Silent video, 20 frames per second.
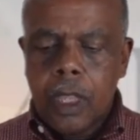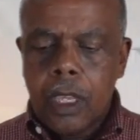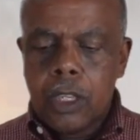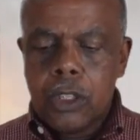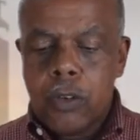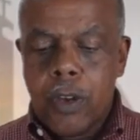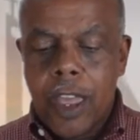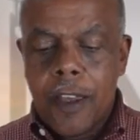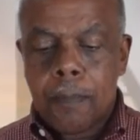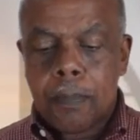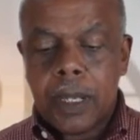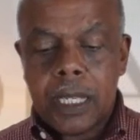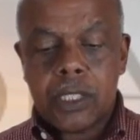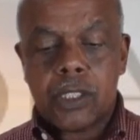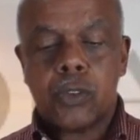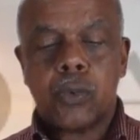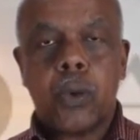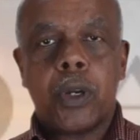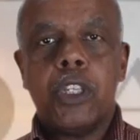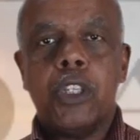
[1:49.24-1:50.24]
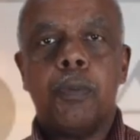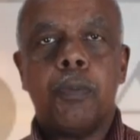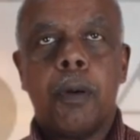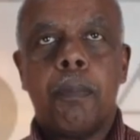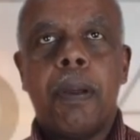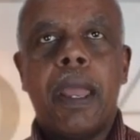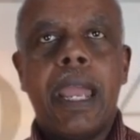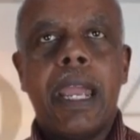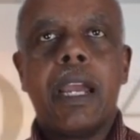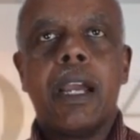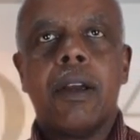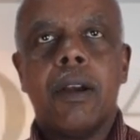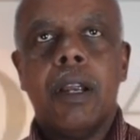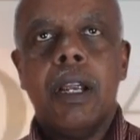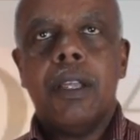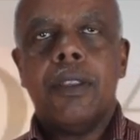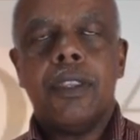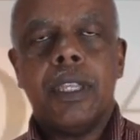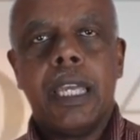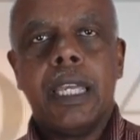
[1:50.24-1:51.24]
you have places where you prepare
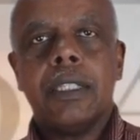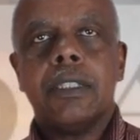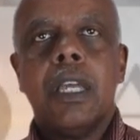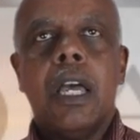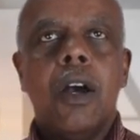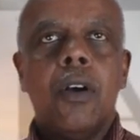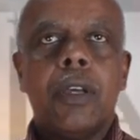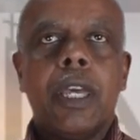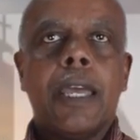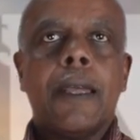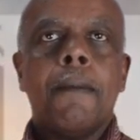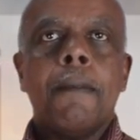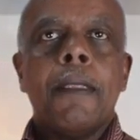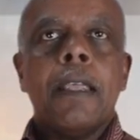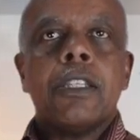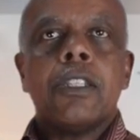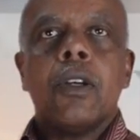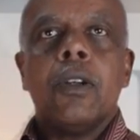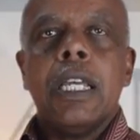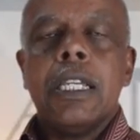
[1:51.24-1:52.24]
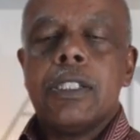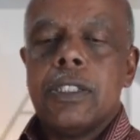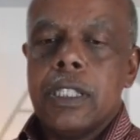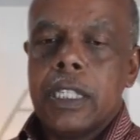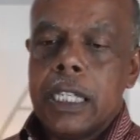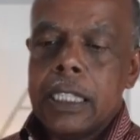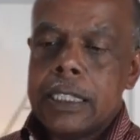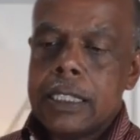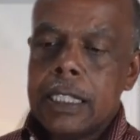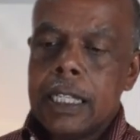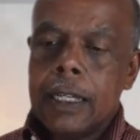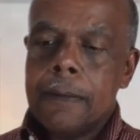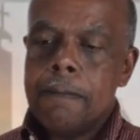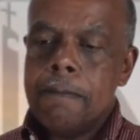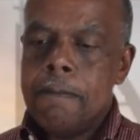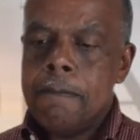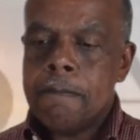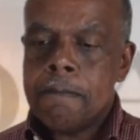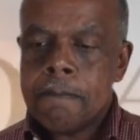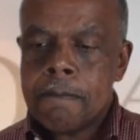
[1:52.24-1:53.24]
things. Okay, so let's look at
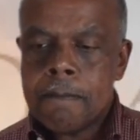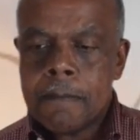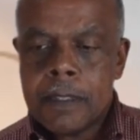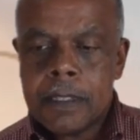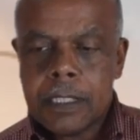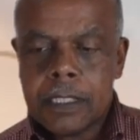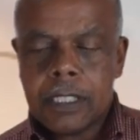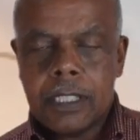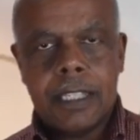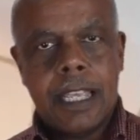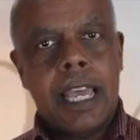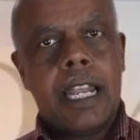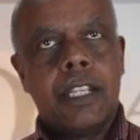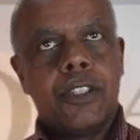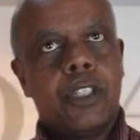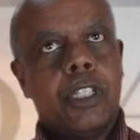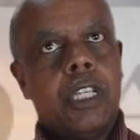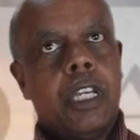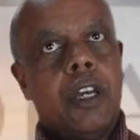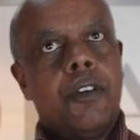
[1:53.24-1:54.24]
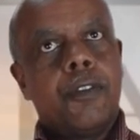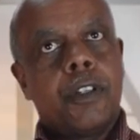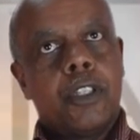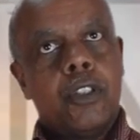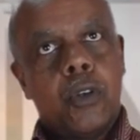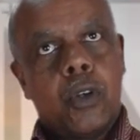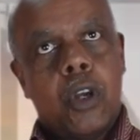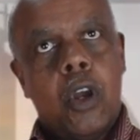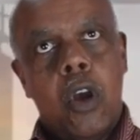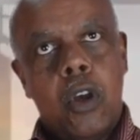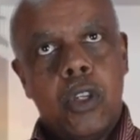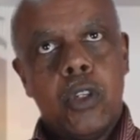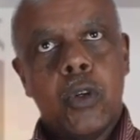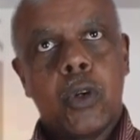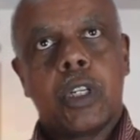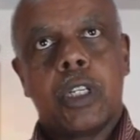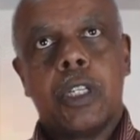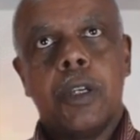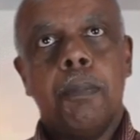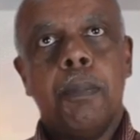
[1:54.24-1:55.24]
uh, this analogy of your,
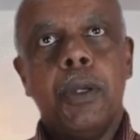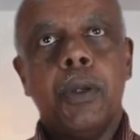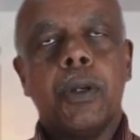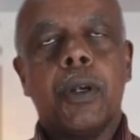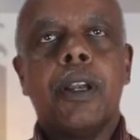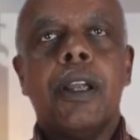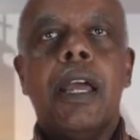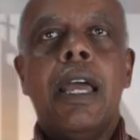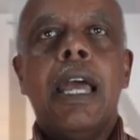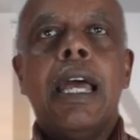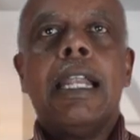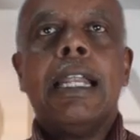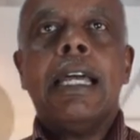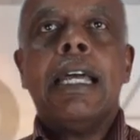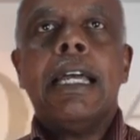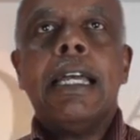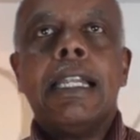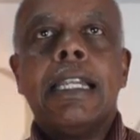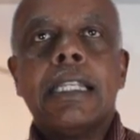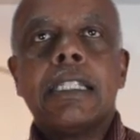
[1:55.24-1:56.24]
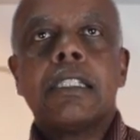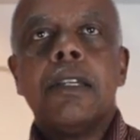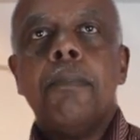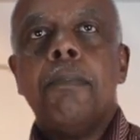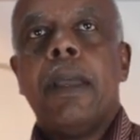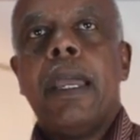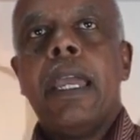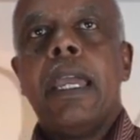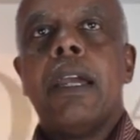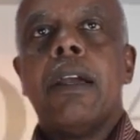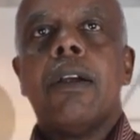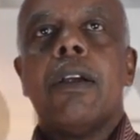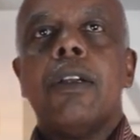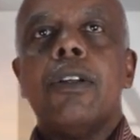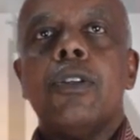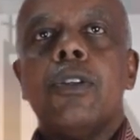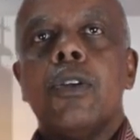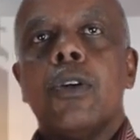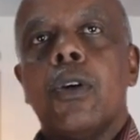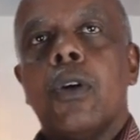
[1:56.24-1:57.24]
your computer. Let's
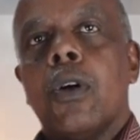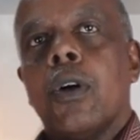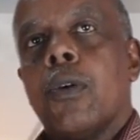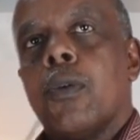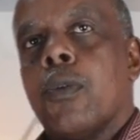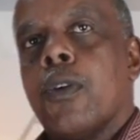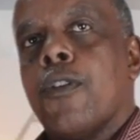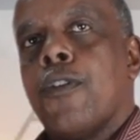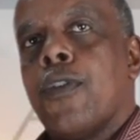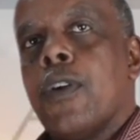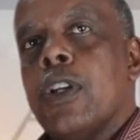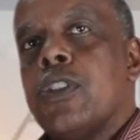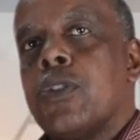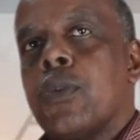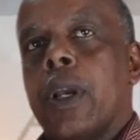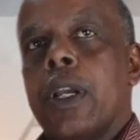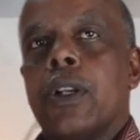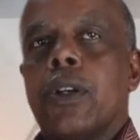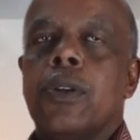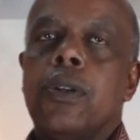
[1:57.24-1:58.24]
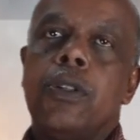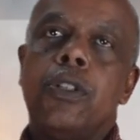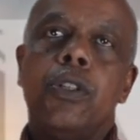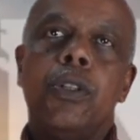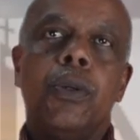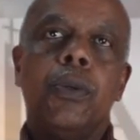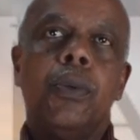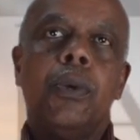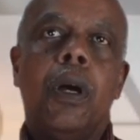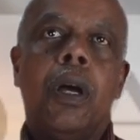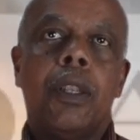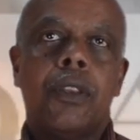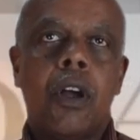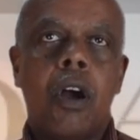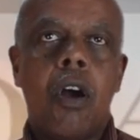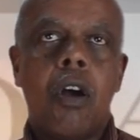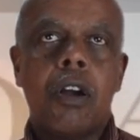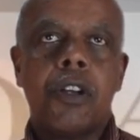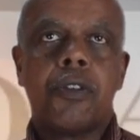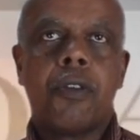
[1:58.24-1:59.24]
compare your refrigerator to the
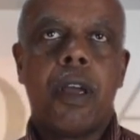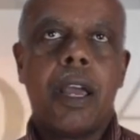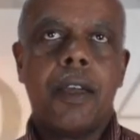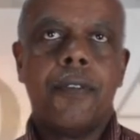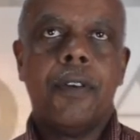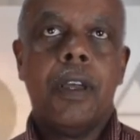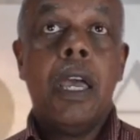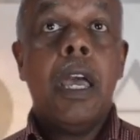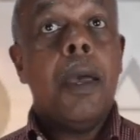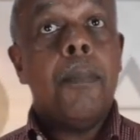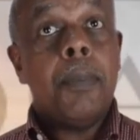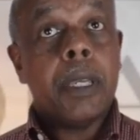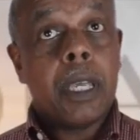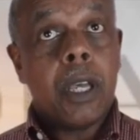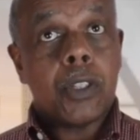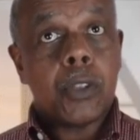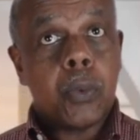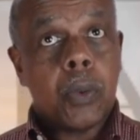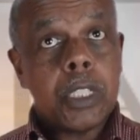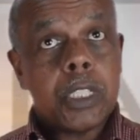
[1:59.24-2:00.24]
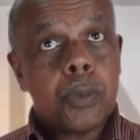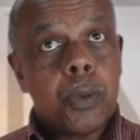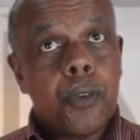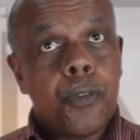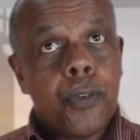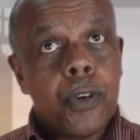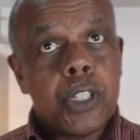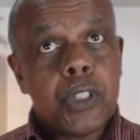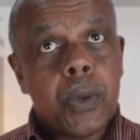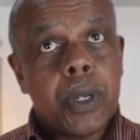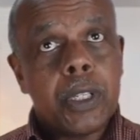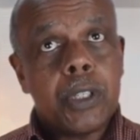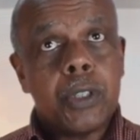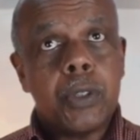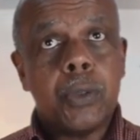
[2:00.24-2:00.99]
hard drive. Because what does a refrigerator